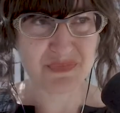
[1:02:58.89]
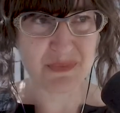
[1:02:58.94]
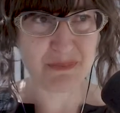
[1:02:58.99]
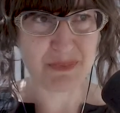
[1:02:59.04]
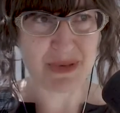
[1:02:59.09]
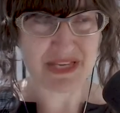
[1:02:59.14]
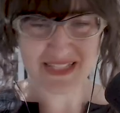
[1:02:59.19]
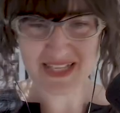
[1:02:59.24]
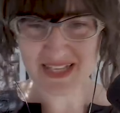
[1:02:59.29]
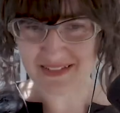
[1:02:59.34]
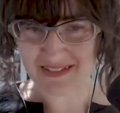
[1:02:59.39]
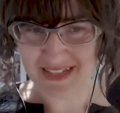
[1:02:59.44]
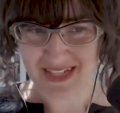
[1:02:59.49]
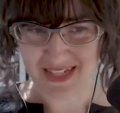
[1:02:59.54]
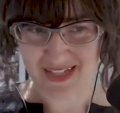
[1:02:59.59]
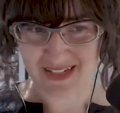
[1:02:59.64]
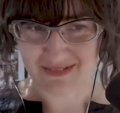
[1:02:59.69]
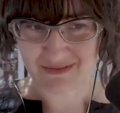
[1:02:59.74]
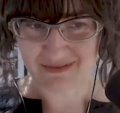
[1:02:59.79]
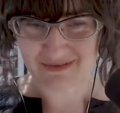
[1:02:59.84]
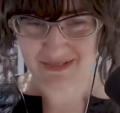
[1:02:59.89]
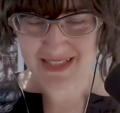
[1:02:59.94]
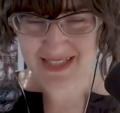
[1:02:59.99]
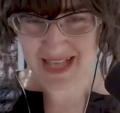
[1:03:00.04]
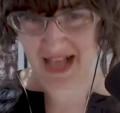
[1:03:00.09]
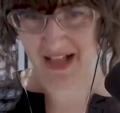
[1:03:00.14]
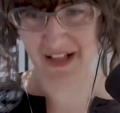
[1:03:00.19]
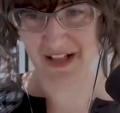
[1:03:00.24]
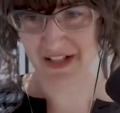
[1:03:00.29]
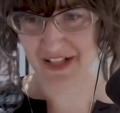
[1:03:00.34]
basically
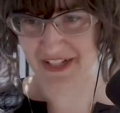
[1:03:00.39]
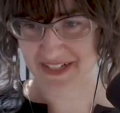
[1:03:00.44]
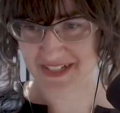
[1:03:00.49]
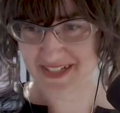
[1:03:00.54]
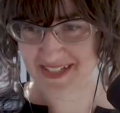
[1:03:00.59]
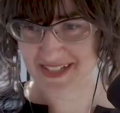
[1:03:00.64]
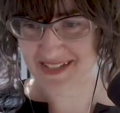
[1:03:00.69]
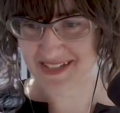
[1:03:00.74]
cells